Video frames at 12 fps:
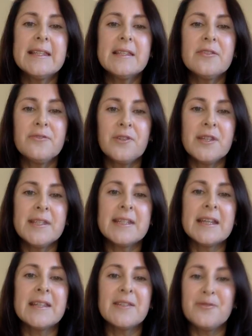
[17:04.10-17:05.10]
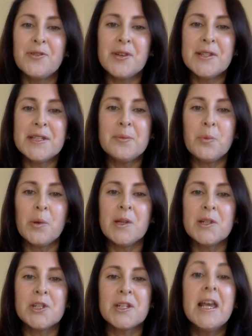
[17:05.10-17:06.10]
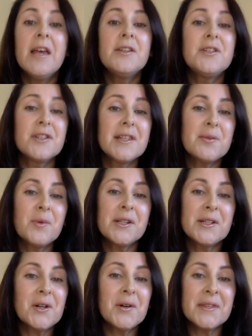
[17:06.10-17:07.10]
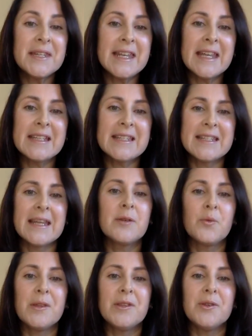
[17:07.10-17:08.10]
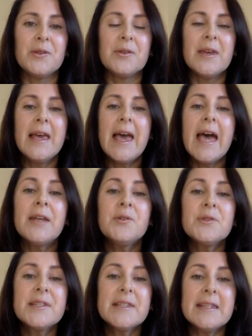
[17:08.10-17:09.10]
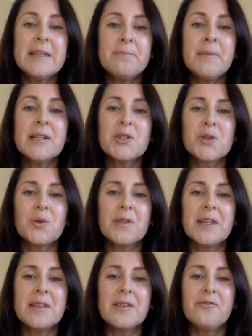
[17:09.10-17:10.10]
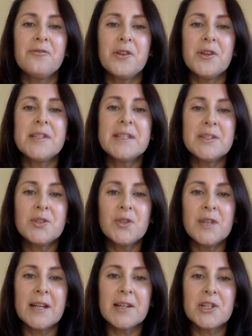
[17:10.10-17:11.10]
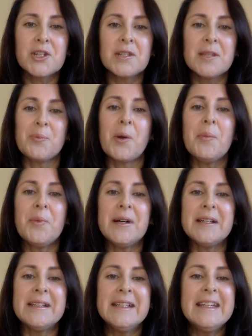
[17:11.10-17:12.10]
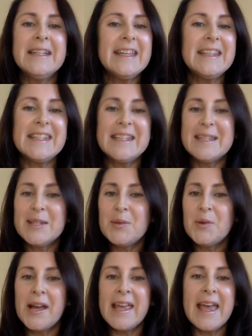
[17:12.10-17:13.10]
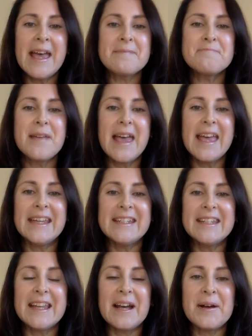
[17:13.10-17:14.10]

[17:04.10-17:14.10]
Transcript: is the first date, the first impression. Do they want to go on the next date with you? And also then make sure that the first introduction, the proper, this is who I am and